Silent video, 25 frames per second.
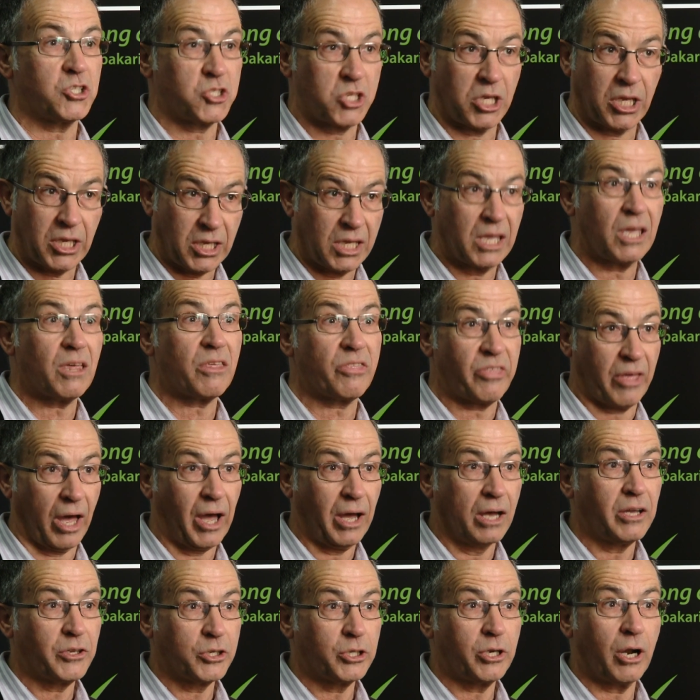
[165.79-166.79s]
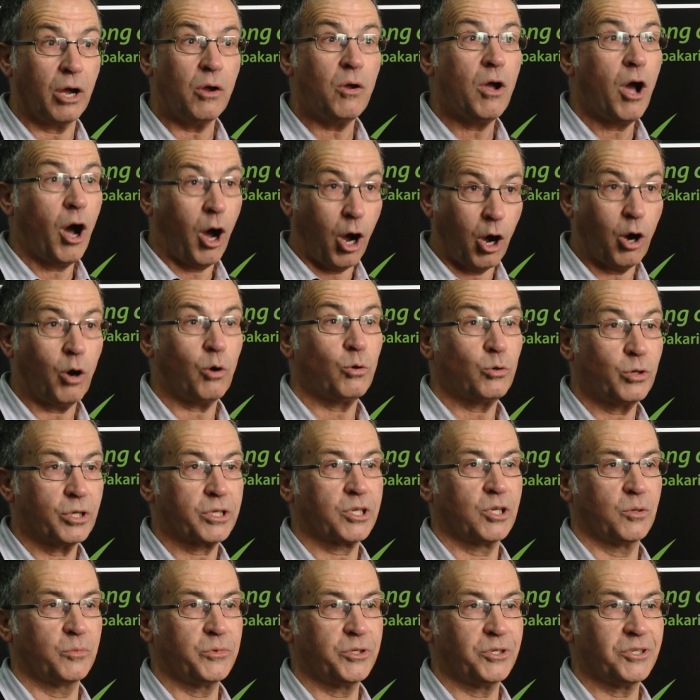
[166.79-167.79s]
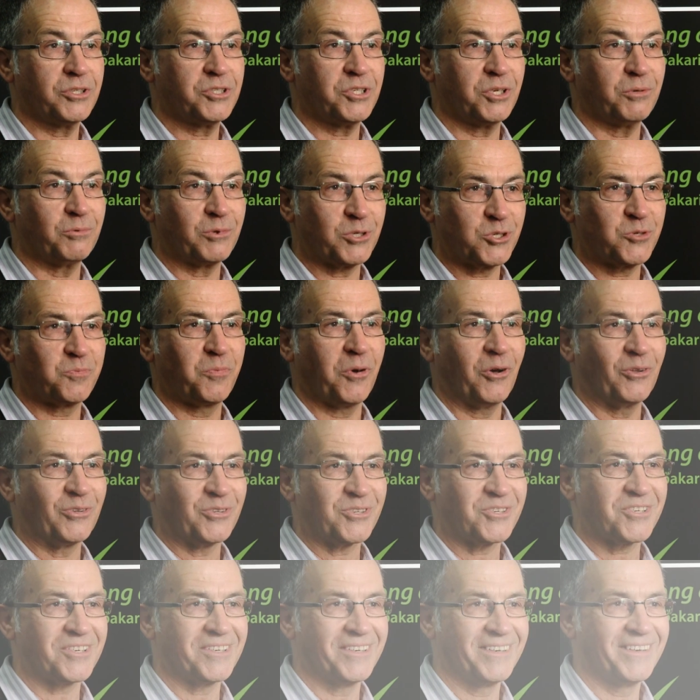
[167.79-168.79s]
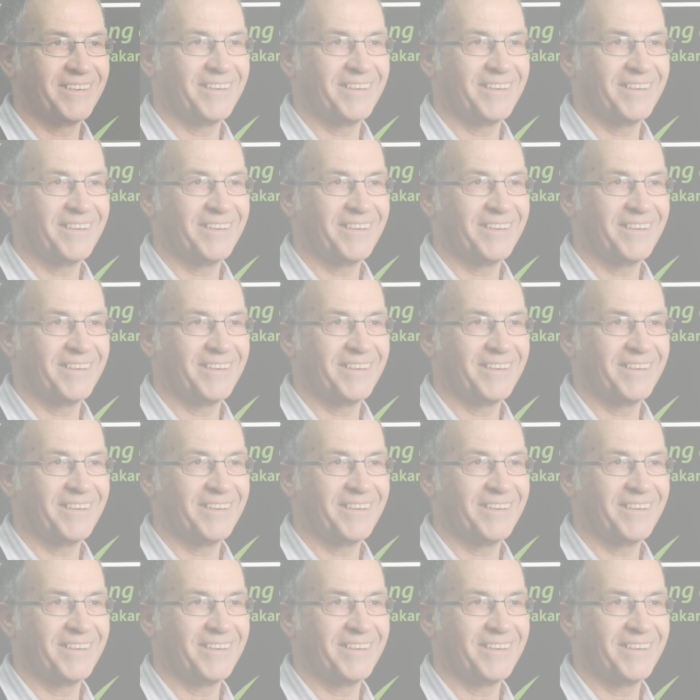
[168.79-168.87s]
together. Whole of community response.